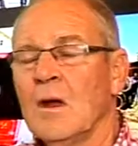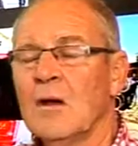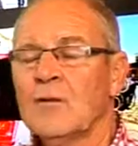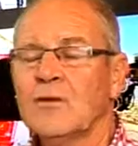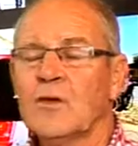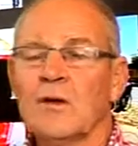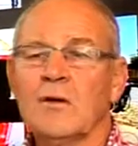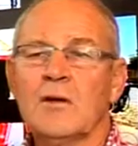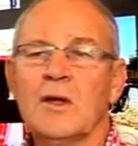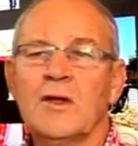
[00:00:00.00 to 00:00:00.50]

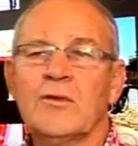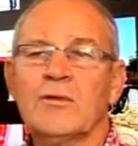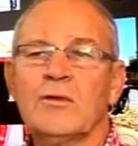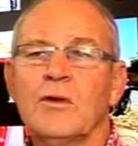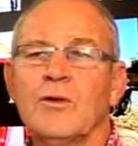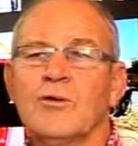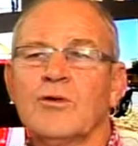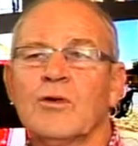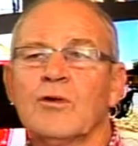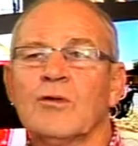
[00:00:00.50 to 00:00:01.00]
So let's
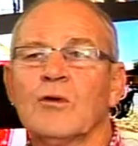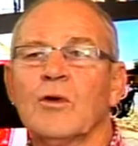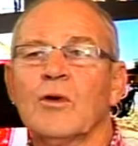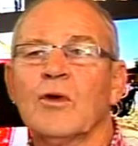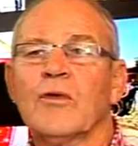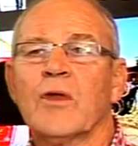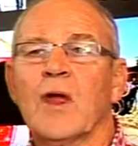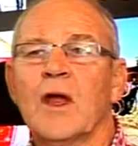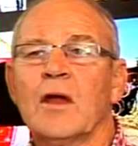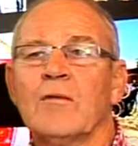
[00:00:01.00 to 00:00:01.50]
just look
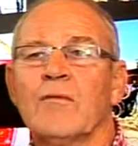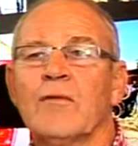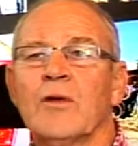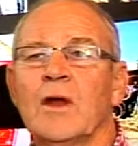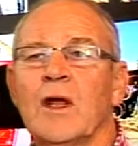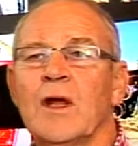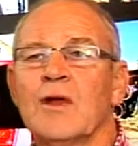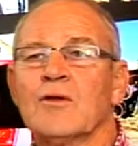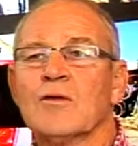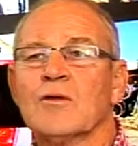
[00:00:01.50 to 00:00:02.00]
at that
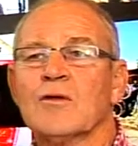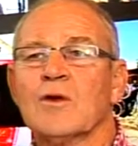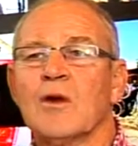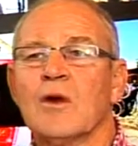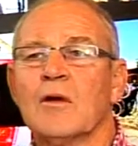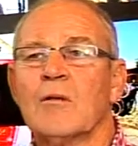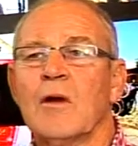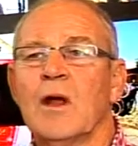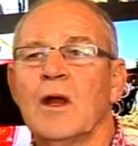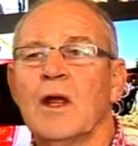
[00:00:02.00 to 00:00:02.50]
financial
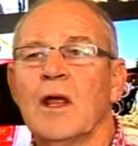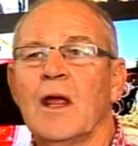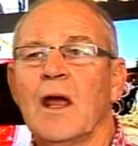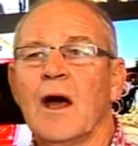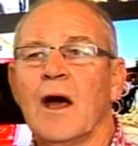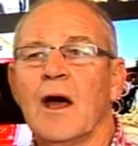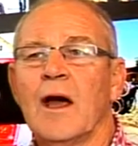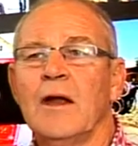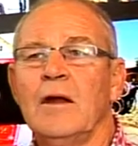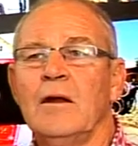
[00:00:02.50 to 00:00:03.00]
turnaround
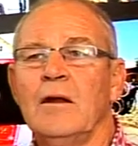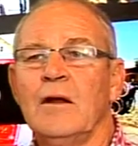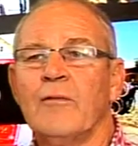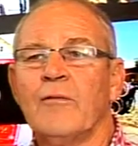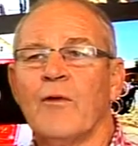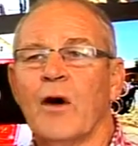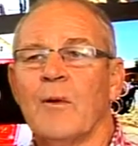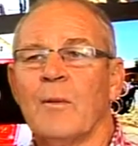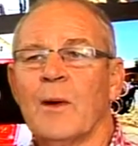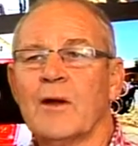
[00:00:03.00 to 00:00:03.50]
again.
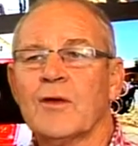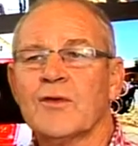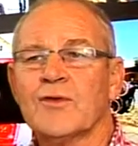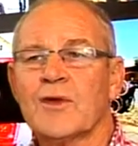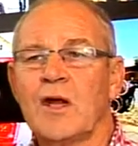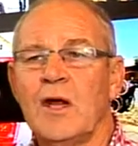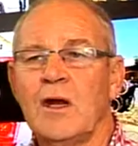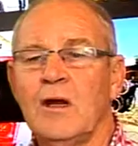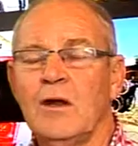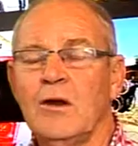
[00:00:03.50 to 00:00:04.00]
If I'm
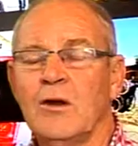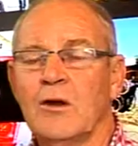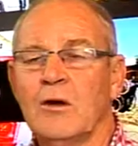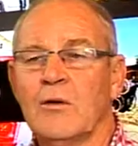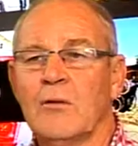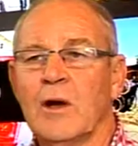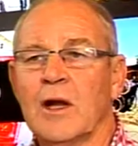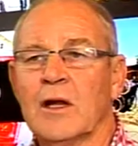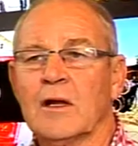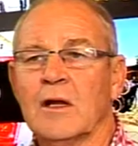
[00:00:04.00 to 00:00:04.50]
understanding you
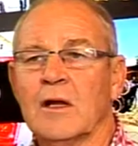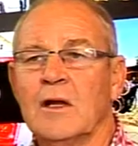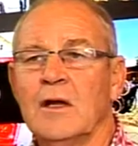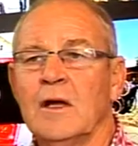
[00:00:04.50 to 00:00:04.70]
correctly,